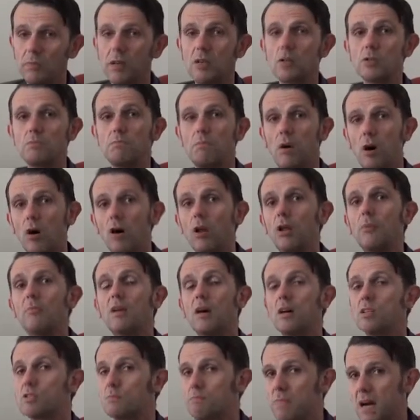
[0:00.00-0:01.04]
because Parliament
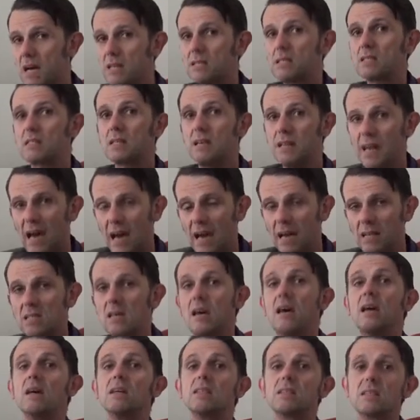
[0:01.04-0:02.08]
has passed an act
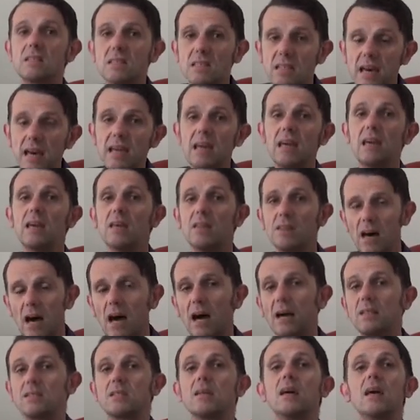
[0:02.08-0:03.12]
saying
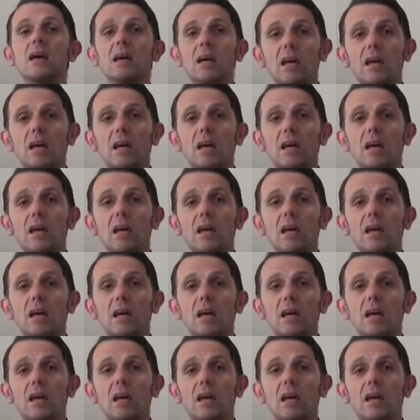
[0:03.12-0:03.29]
that